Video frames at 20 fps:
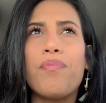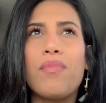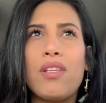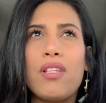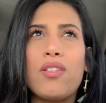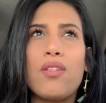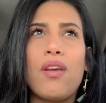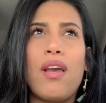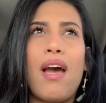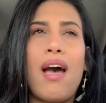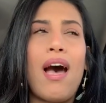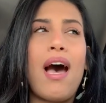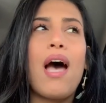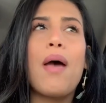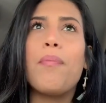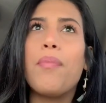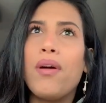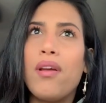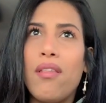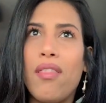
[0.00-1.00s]
So yeah, I
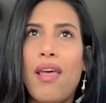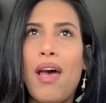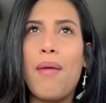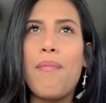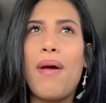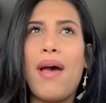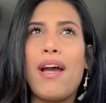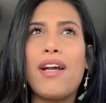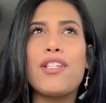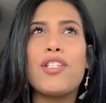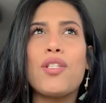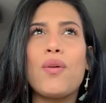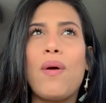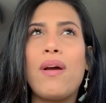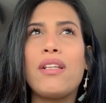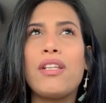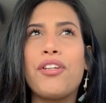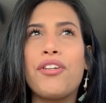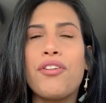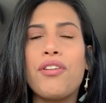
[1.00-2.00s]
put that back. So I
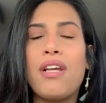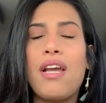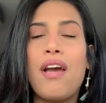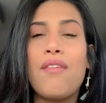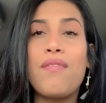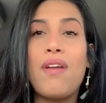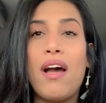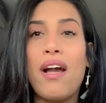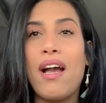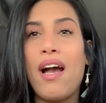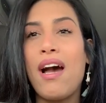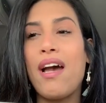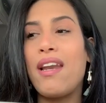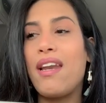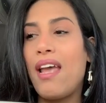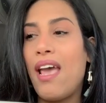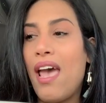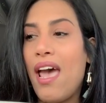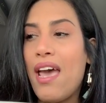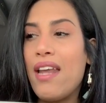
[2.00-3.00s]
literally have not gotten
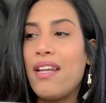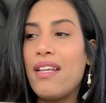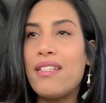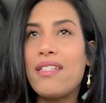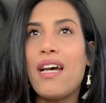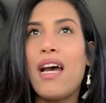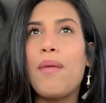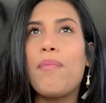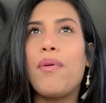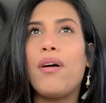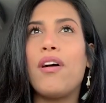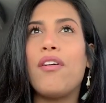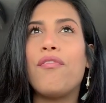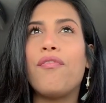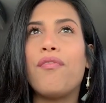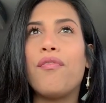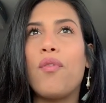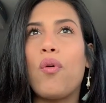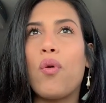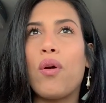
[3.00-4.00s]
any type of
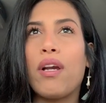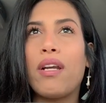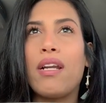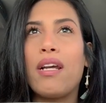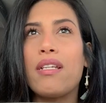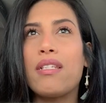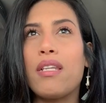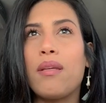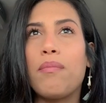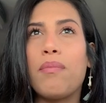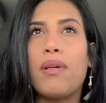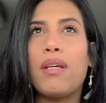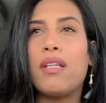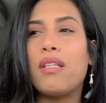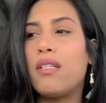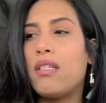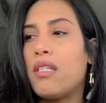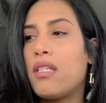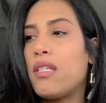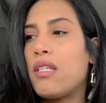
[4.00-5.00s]
organizing
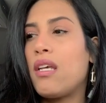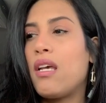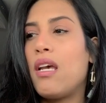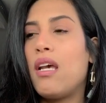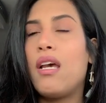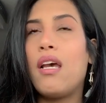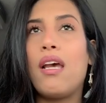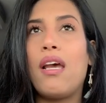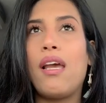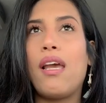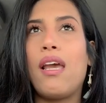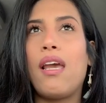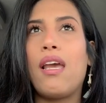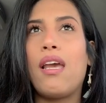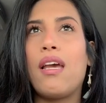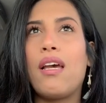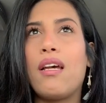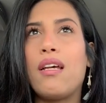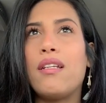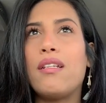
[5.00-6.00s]
bins.
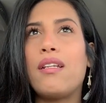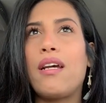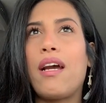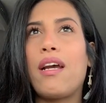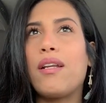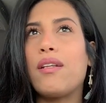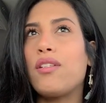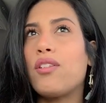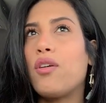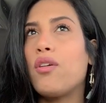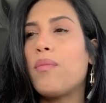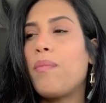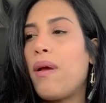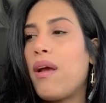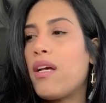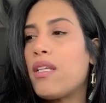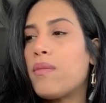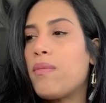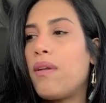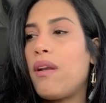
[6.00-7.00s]
And I told my
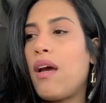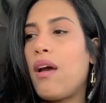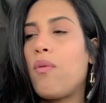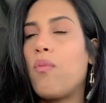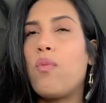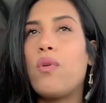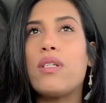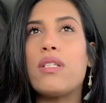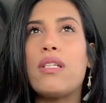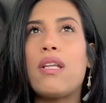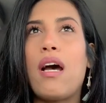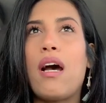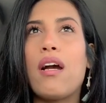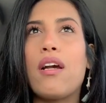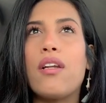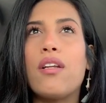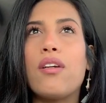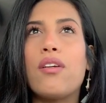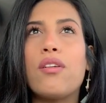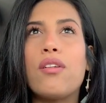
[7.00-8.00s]
husband I was not
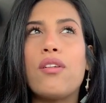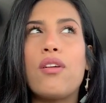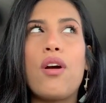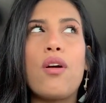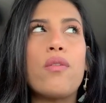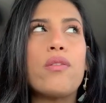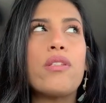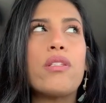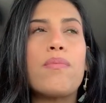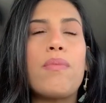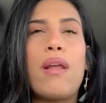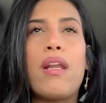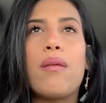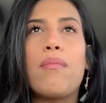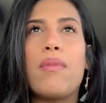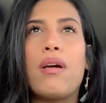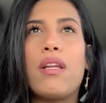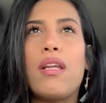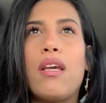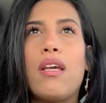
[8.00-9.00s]
going to go spending
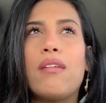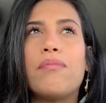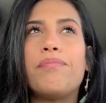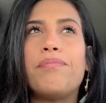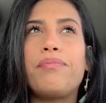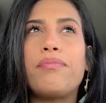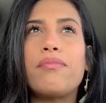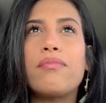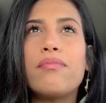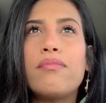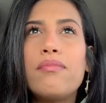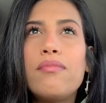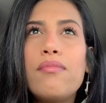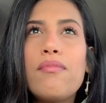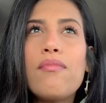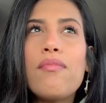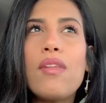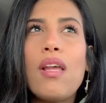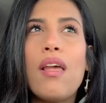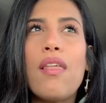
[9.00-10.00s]
money,
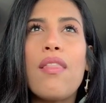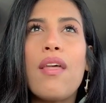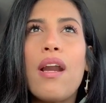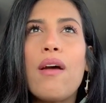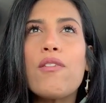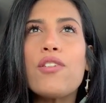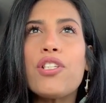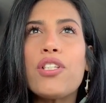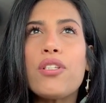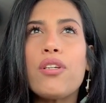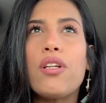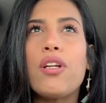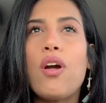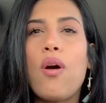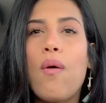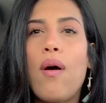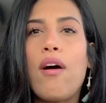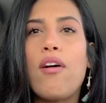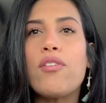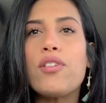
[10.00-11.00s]
that I was just going to
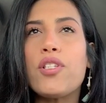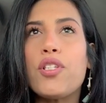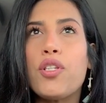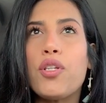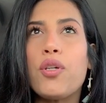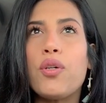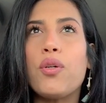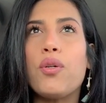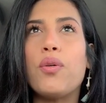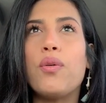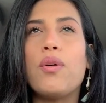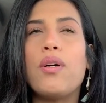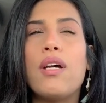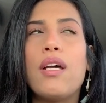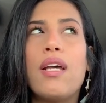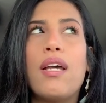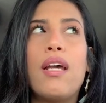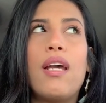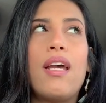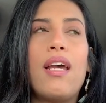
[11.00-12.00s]
go out to
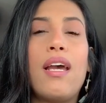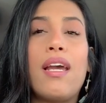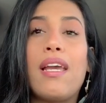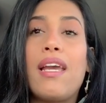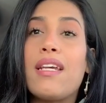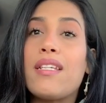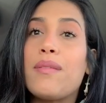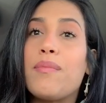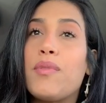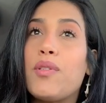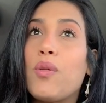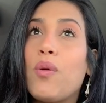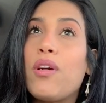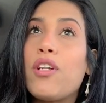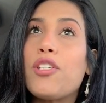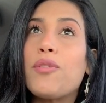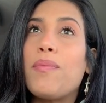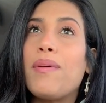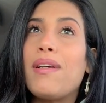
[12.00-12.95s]
get some storage